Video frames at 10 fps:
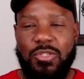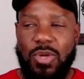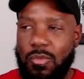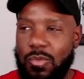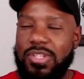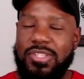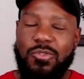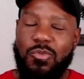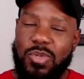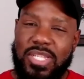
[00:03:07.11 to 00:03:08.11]
So I wanted
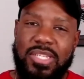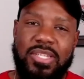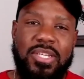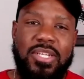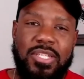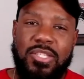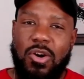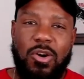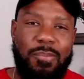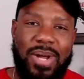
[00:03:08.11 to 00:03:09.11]
to really
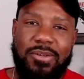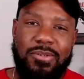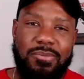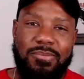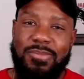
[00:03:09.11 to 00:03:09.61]
talk about